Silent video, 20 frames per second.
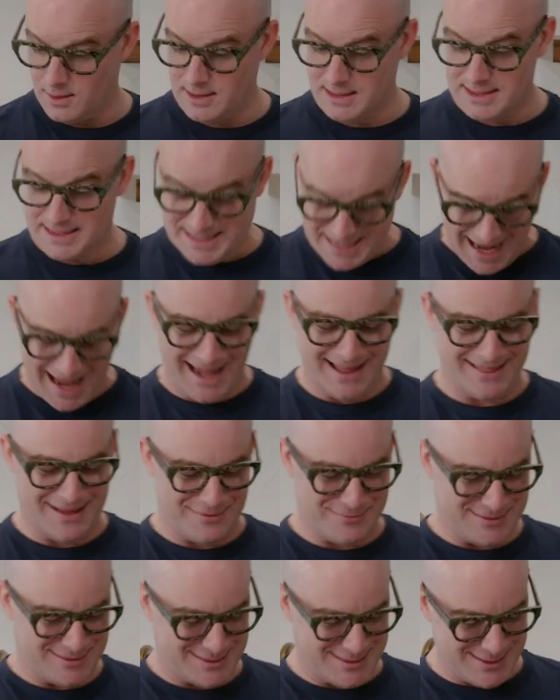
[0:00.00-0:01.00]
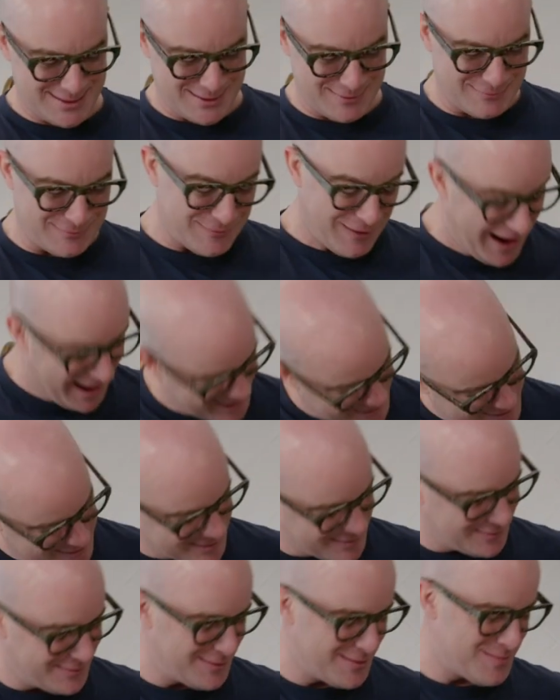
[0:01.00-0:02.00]
Dang, that was good. Right
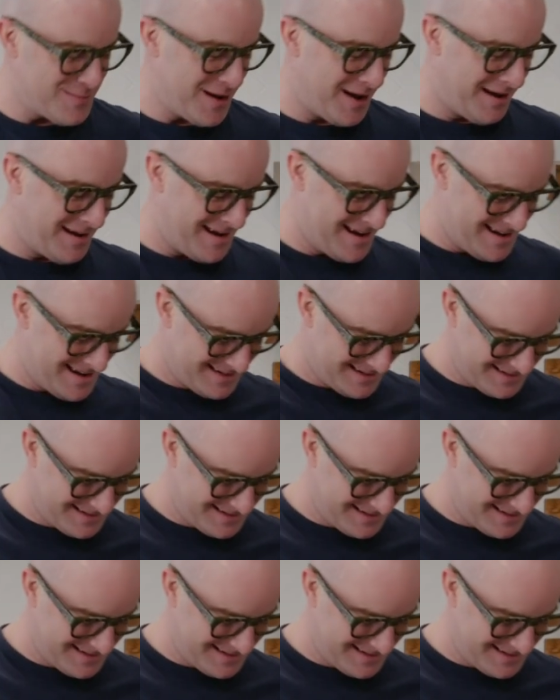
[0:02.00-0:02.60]
on the money.